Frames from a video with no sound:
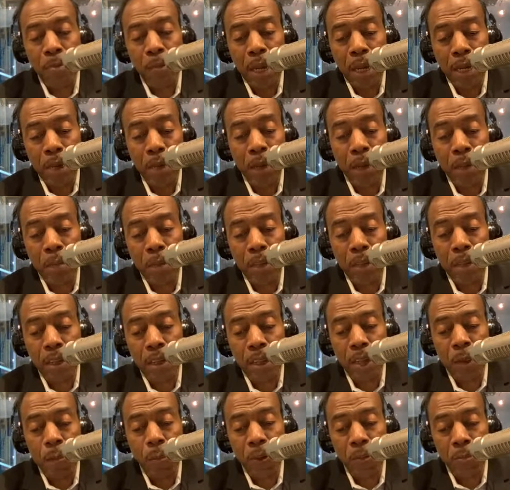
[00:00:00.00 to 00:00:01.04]
My company,
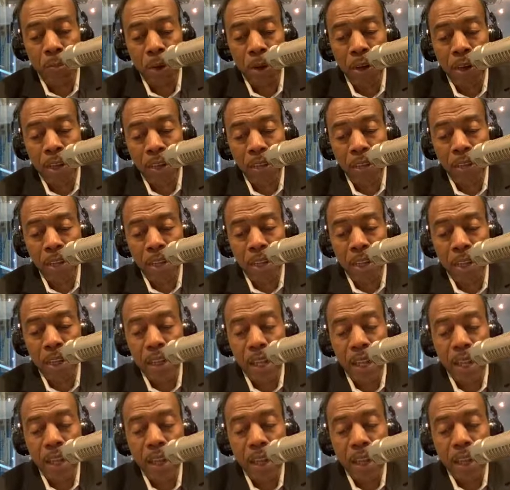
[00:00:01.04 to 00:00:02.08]
Gatewood
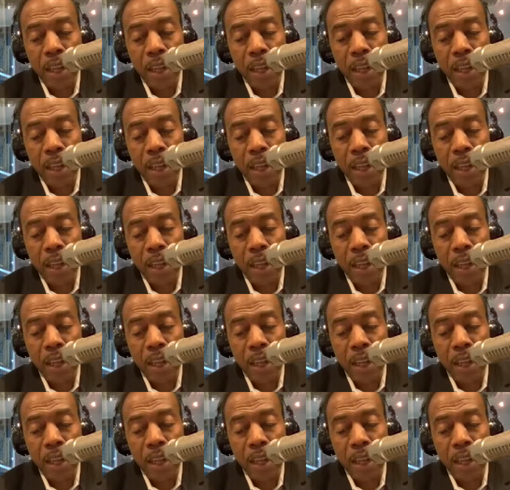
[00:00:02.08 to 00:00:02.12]
Marketing,